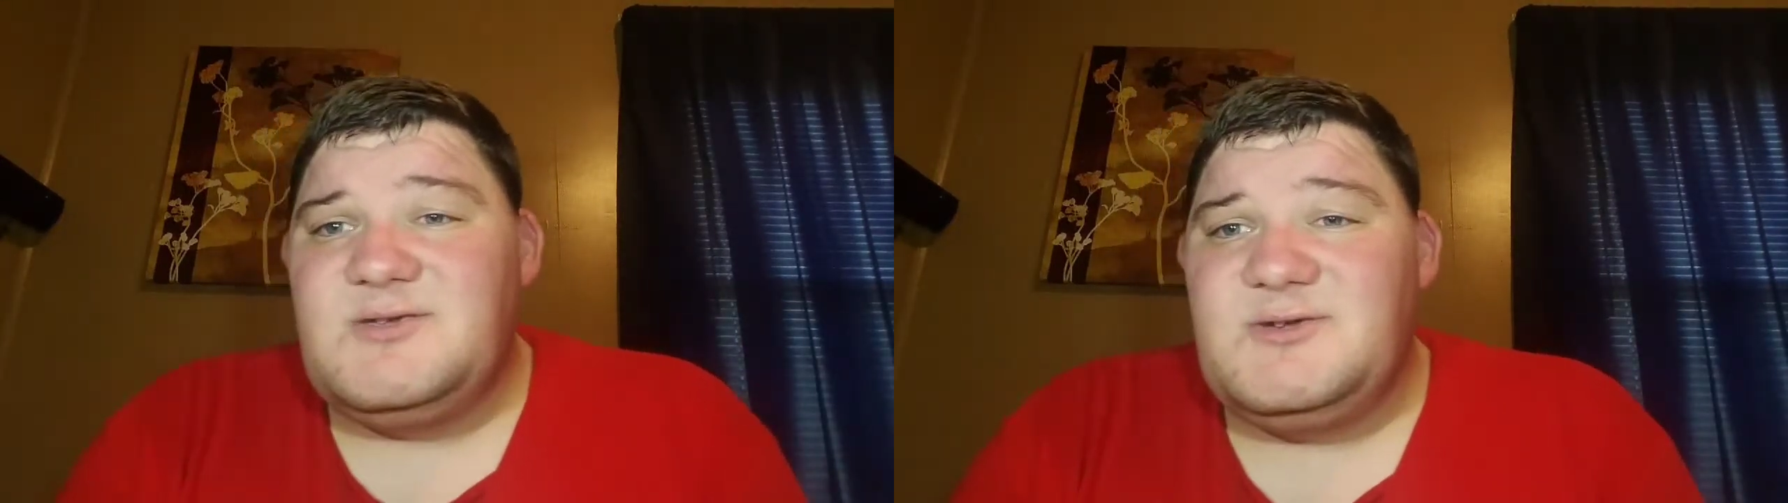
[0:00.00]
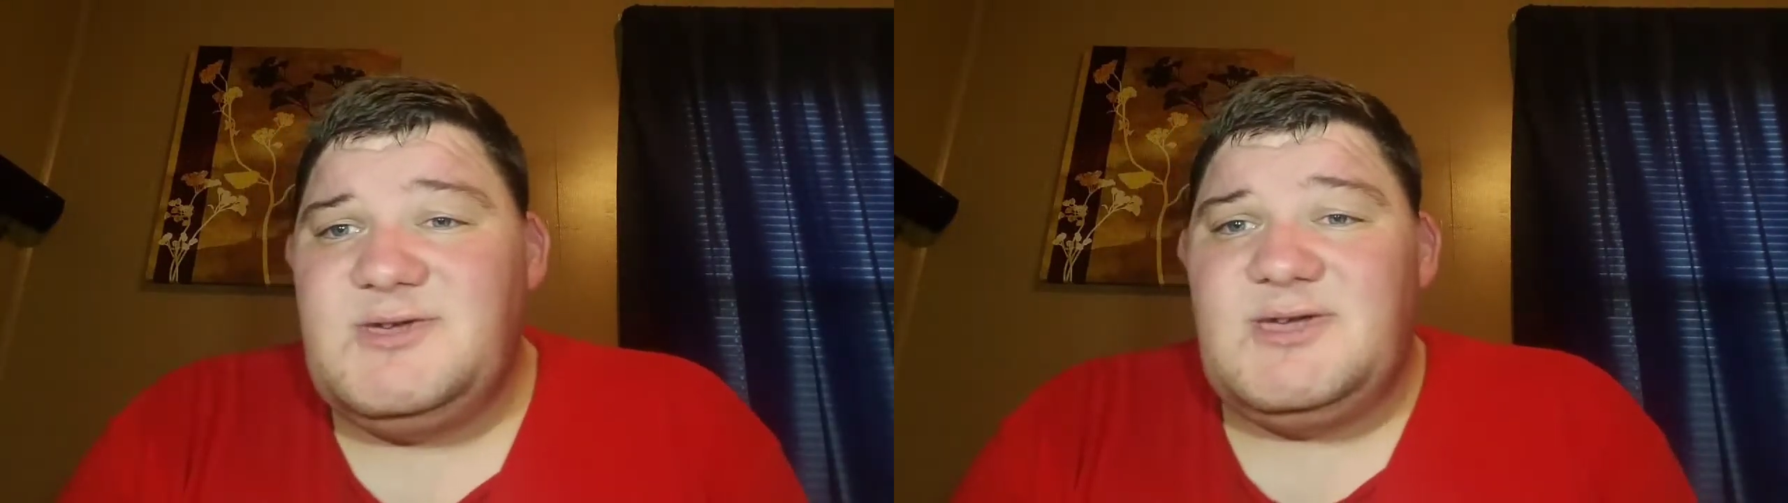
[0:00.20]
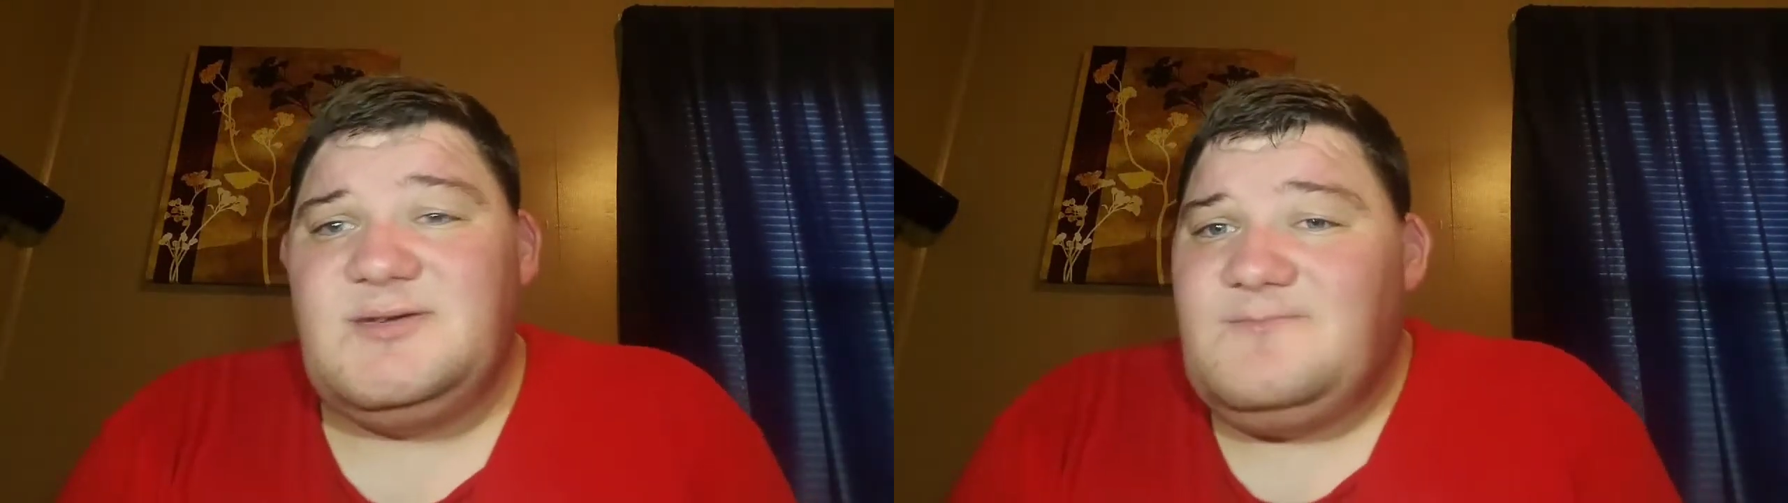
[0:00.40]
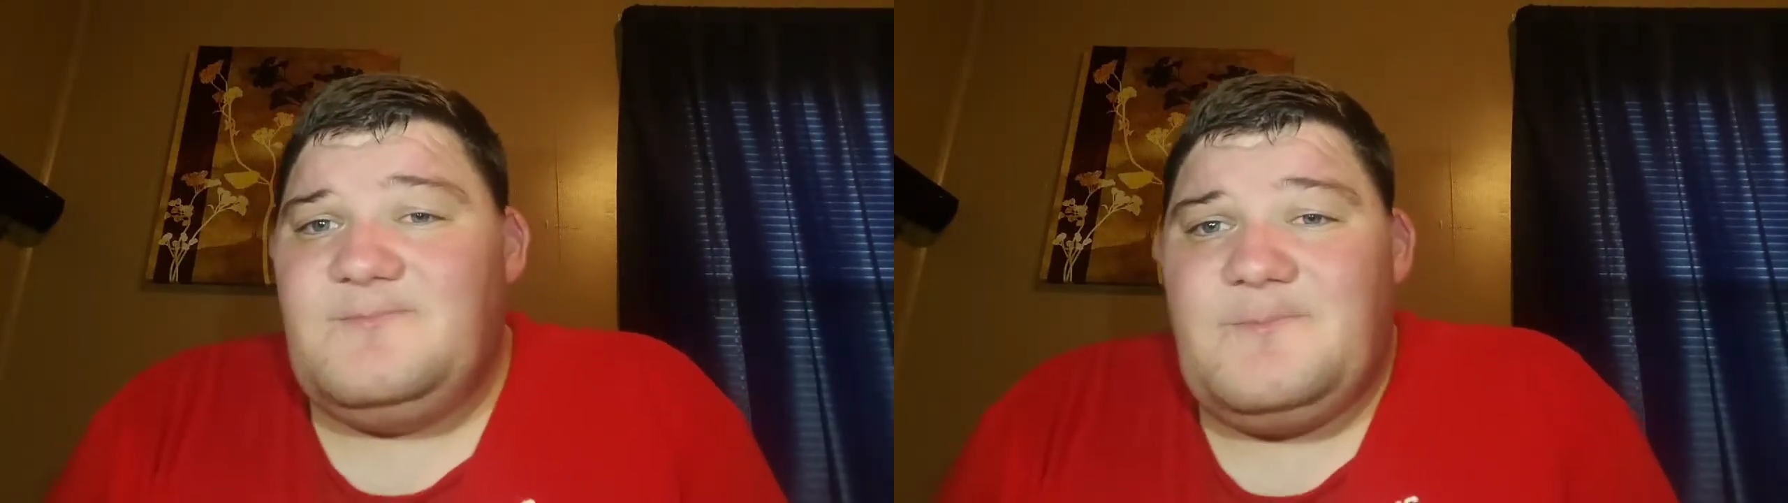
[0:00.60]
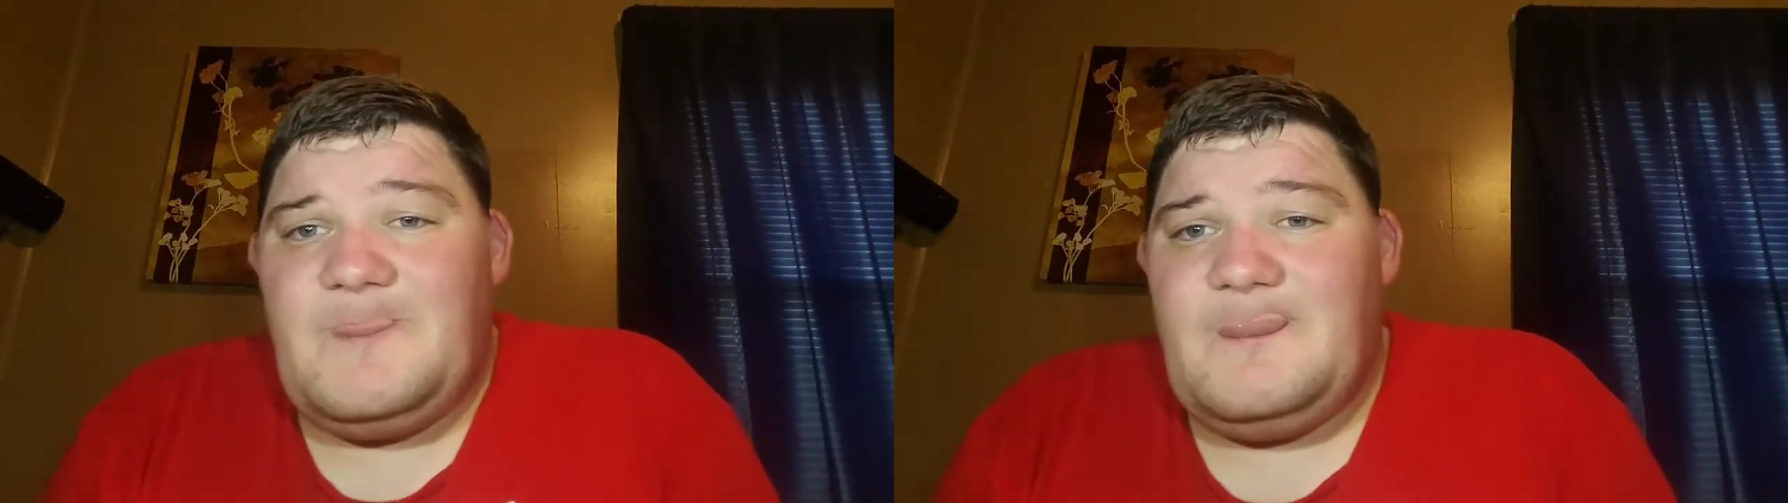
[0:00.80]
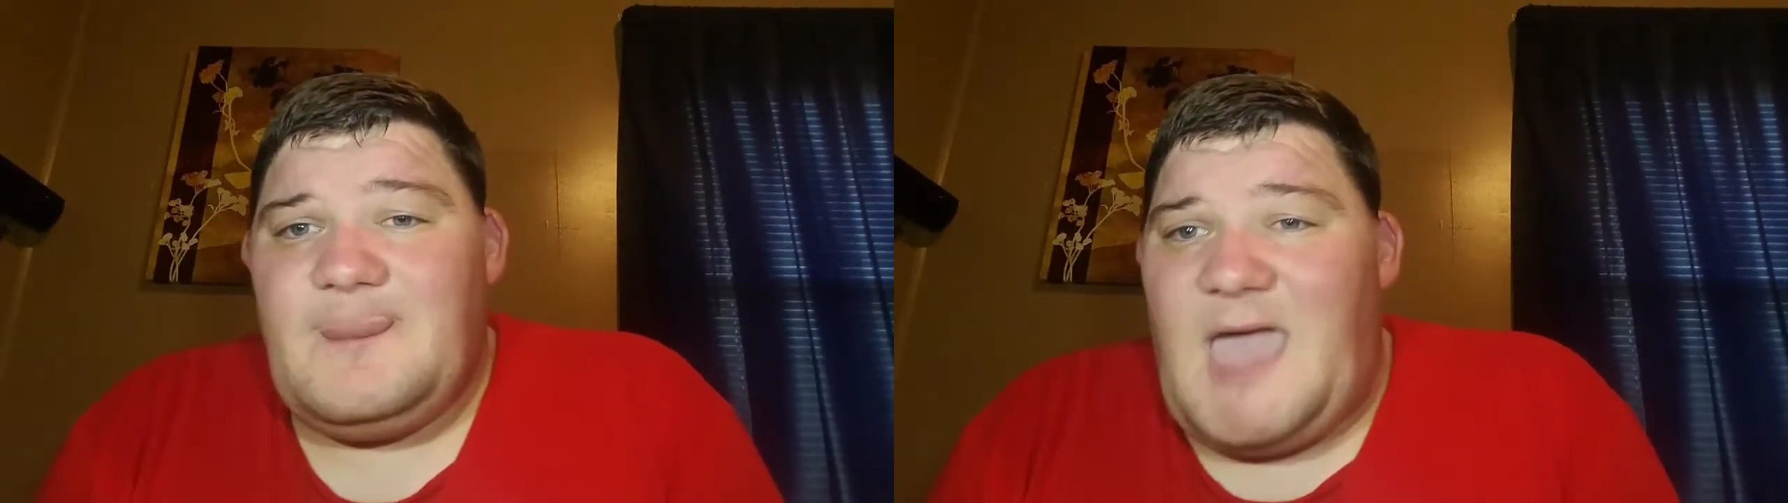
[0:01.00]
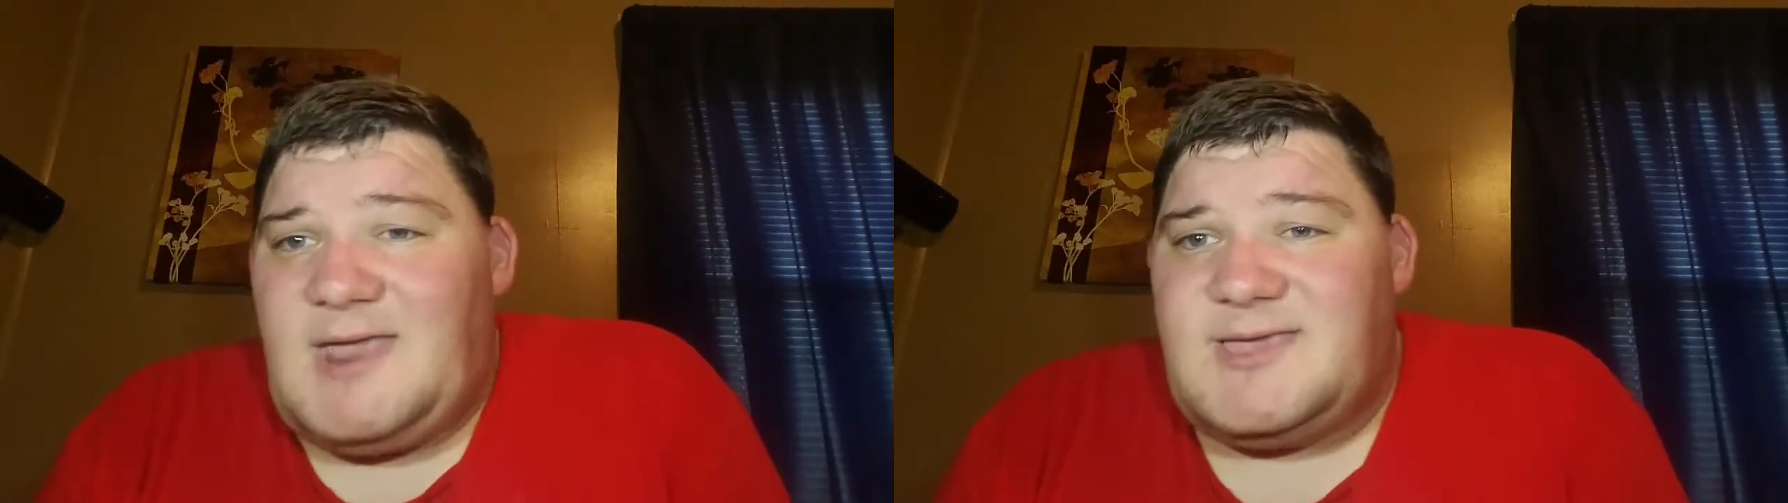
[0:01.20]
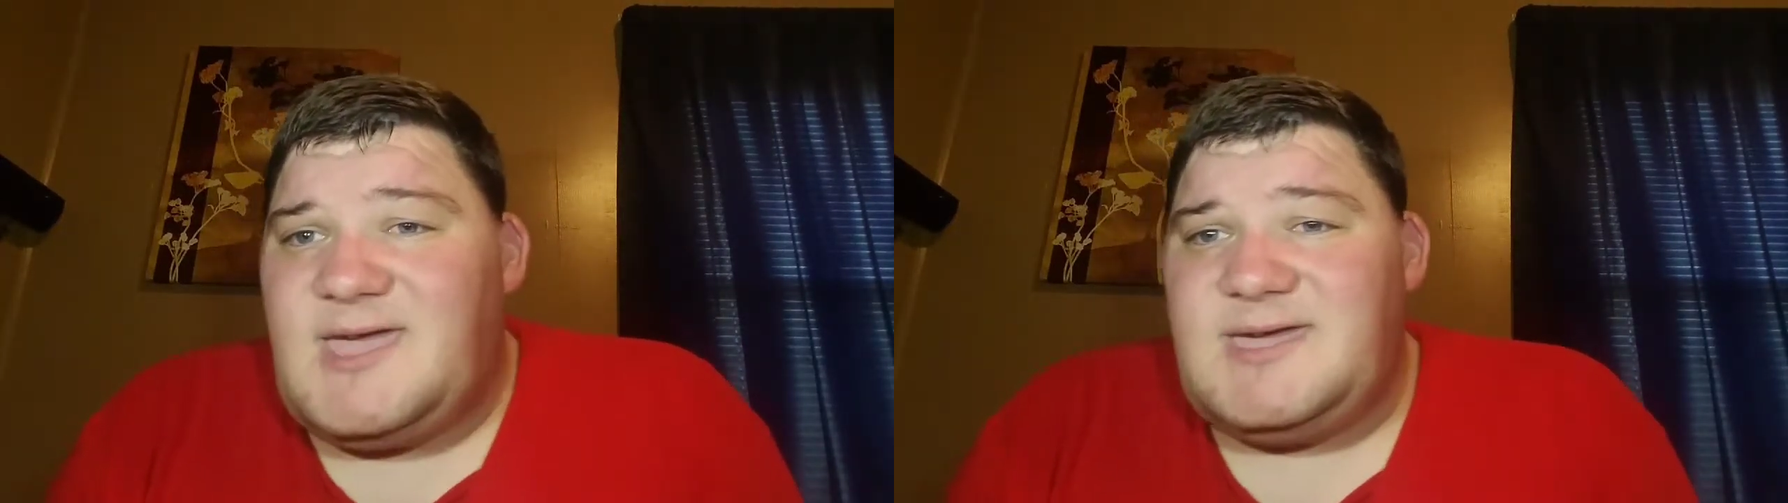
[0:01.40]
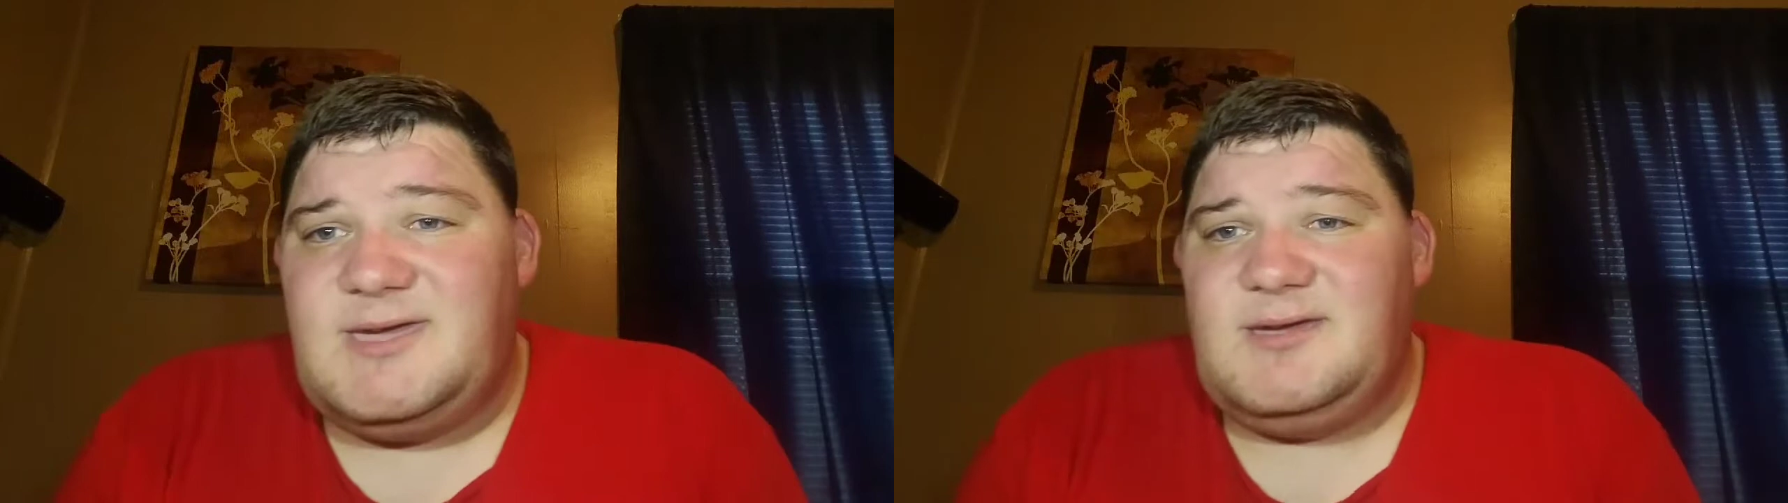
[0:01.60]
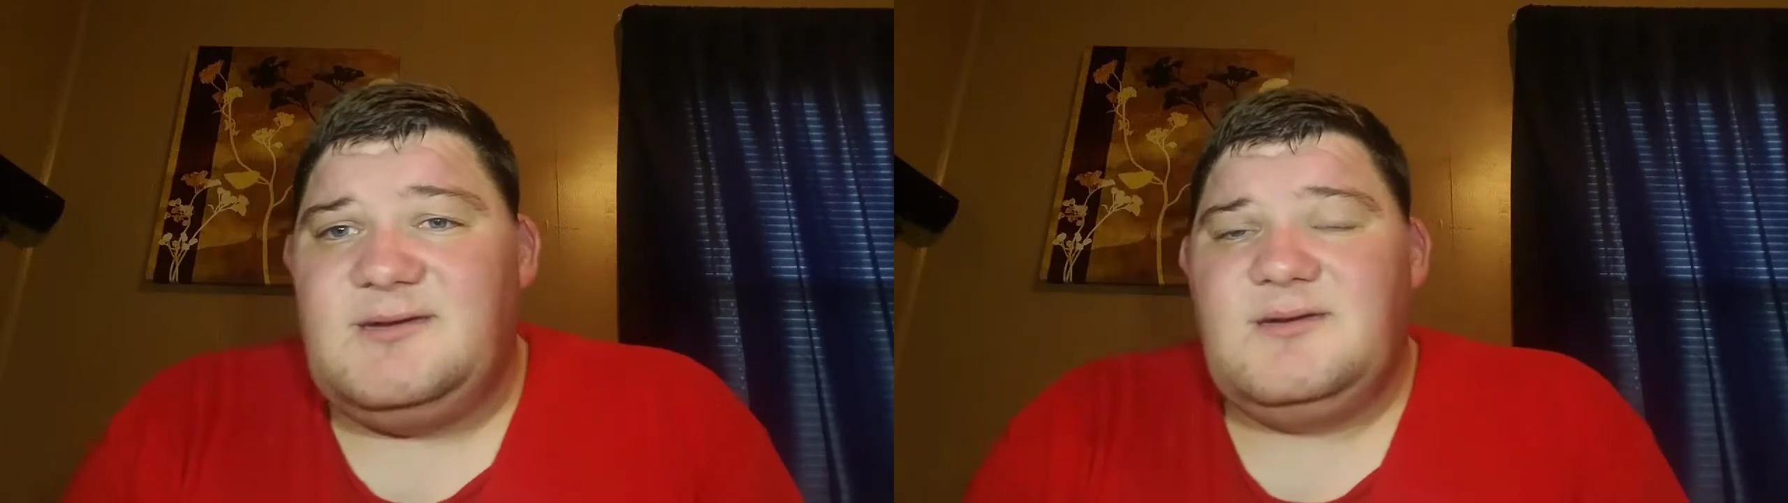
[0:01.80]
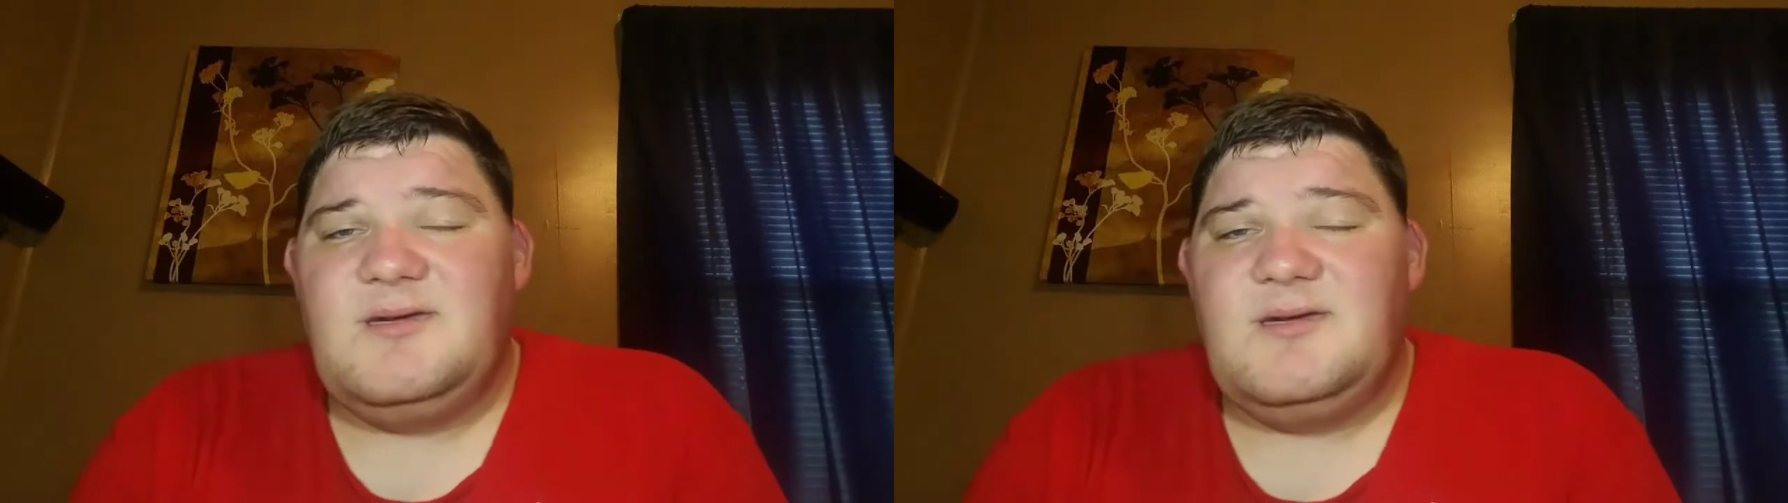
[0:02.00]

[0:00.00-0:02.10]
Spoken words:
to you, I thank you.